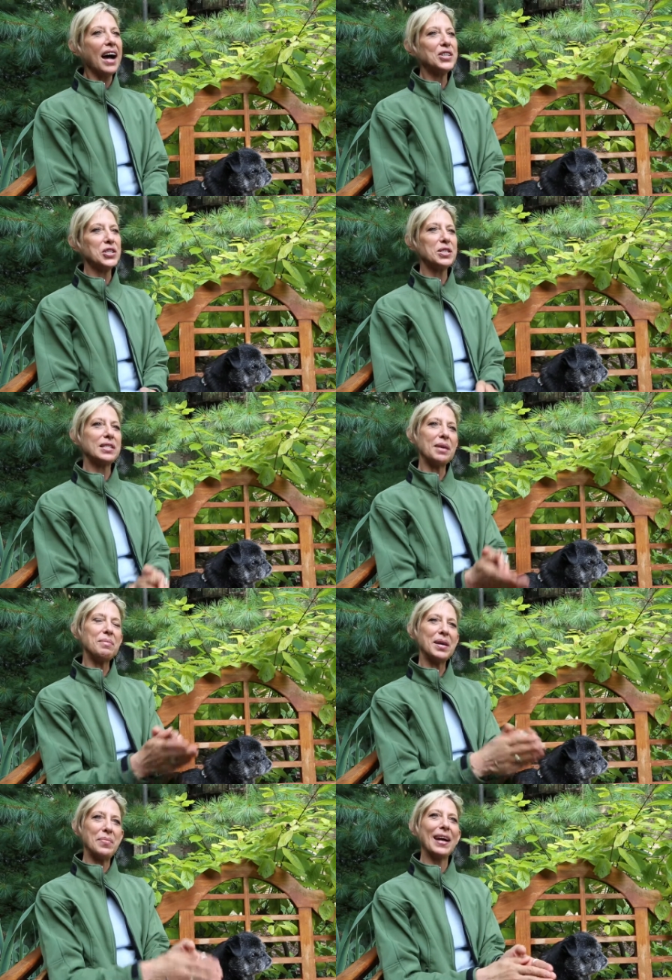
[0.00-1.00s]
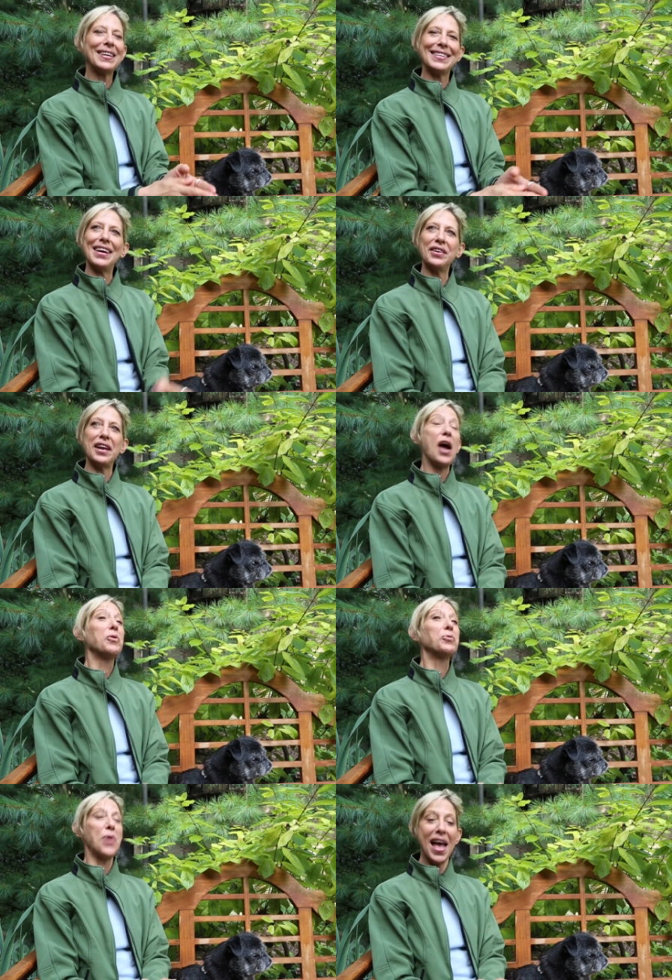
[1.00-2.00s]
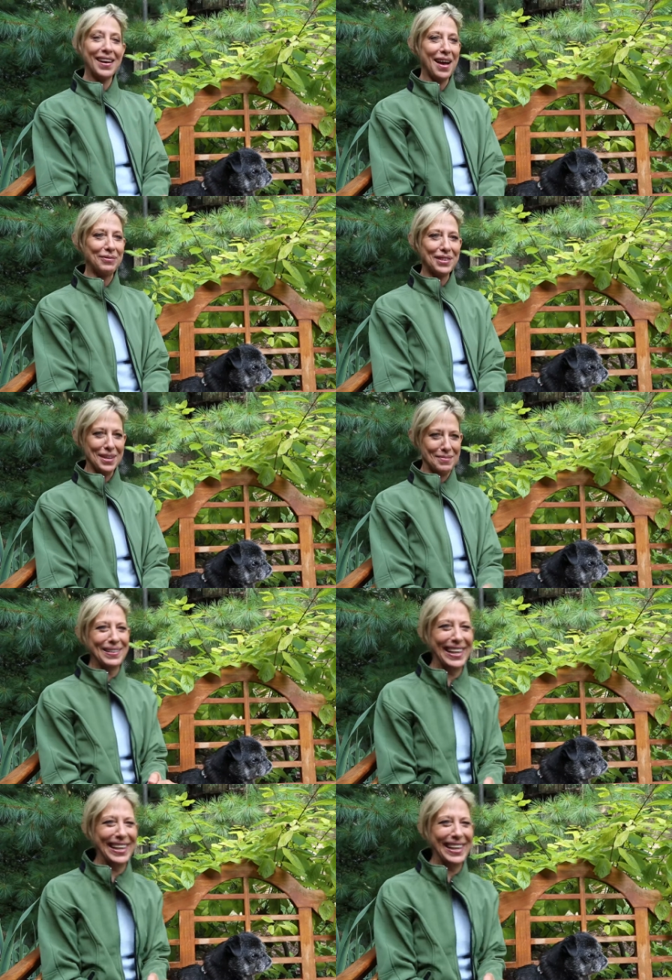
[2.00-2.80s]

I just set my bike down and I ran after them.